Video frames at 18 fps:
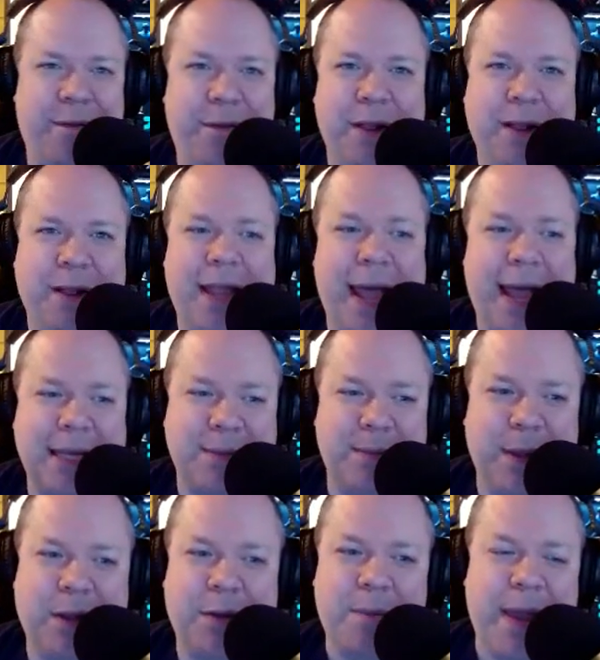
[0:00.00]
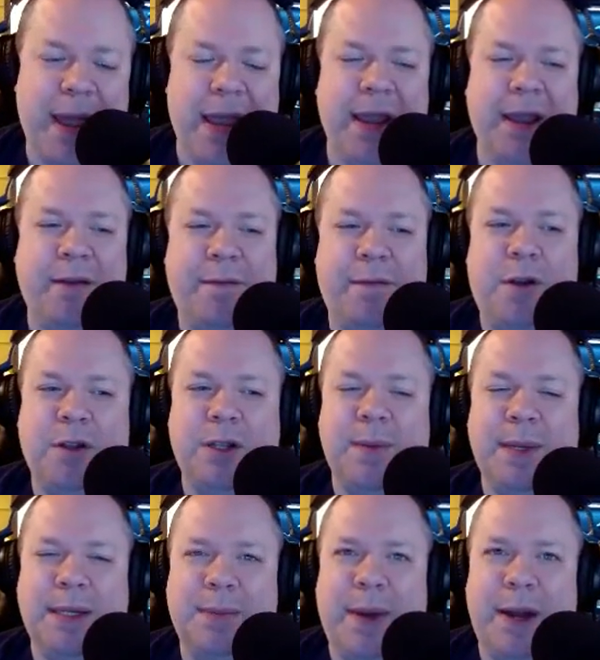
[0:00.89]
for the last middle of May of
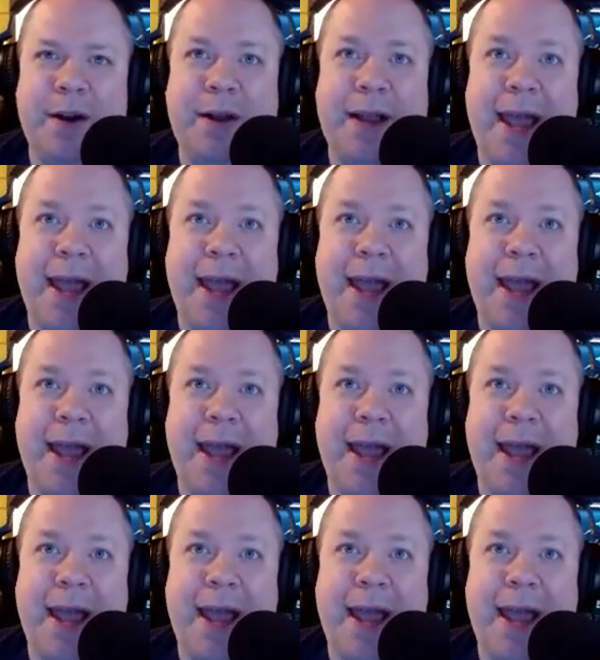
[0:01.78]
Ultimate Spider